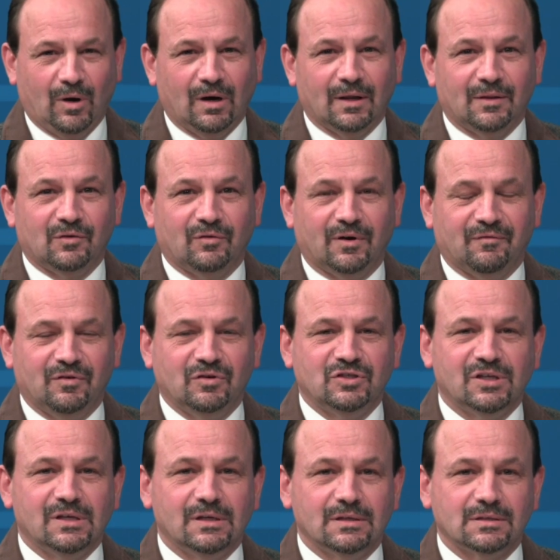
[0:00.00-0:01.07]
and the
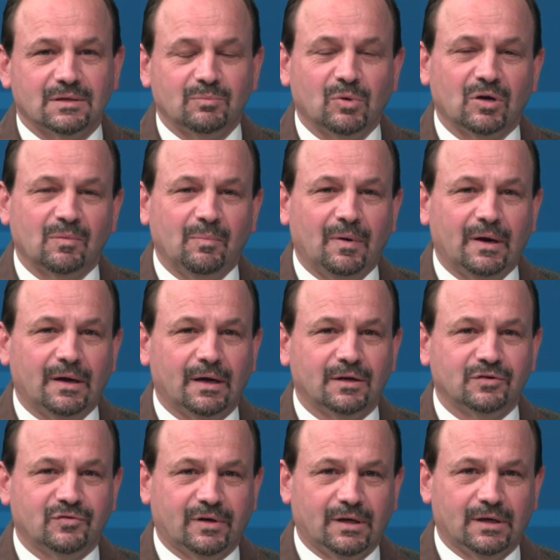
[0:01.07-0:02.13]
Refugees, a book by
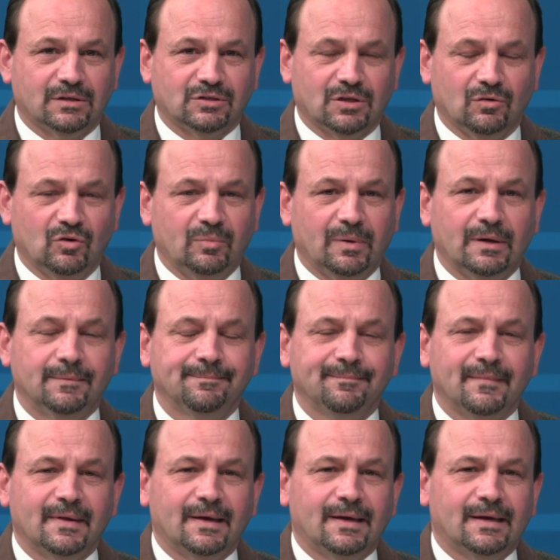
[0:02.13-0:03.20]
Andrea Chalupa,
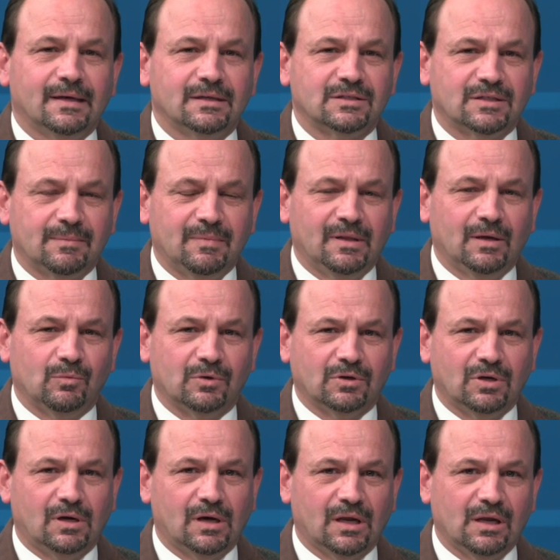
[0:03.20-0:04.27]
is something that we're
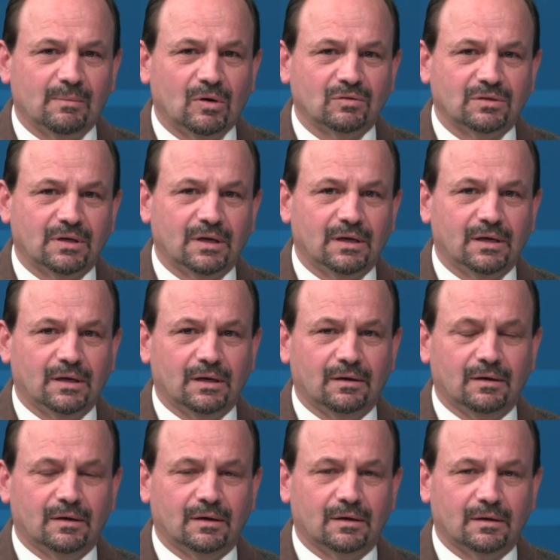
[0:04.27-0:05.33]
talking about today
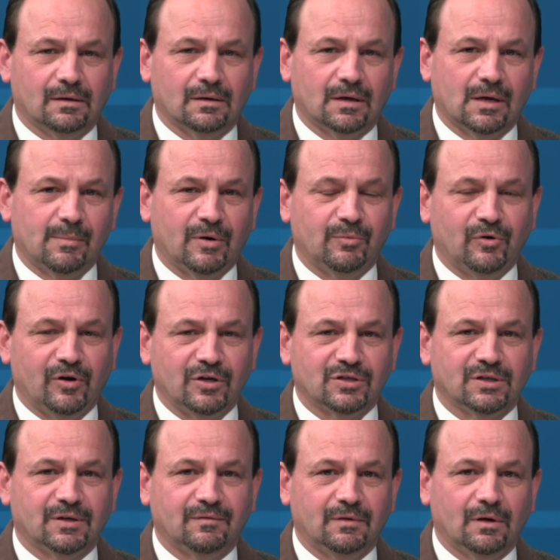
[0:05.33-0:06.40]
in
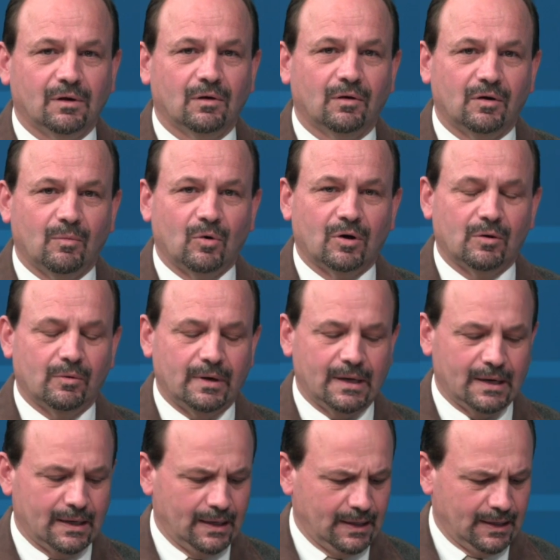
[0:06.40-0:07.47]
commemoration of the Holodomor
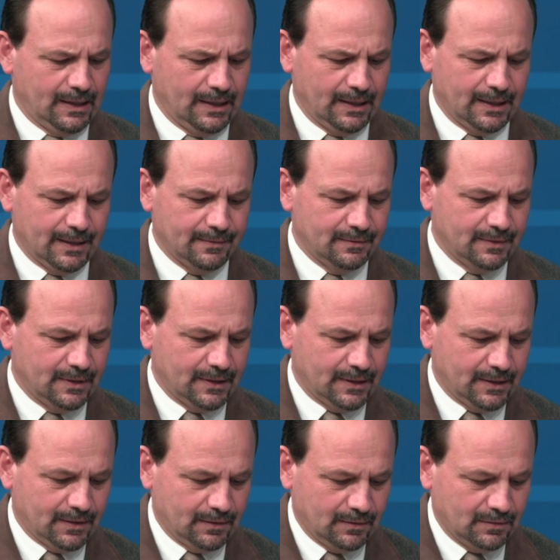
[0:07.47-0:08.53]
week. And
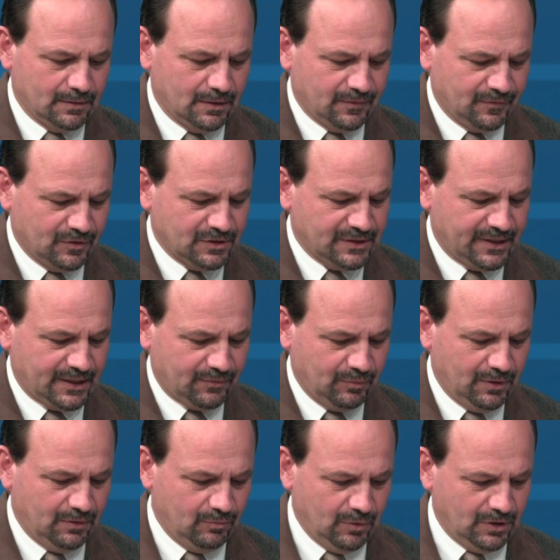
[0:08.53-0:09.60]
in the first half,
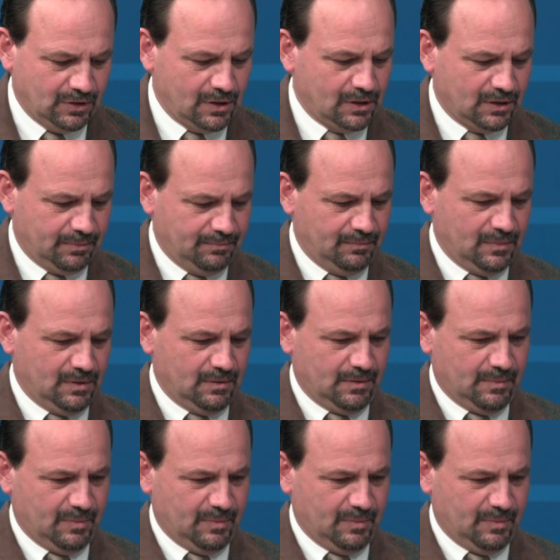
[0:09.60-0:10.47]
we talked a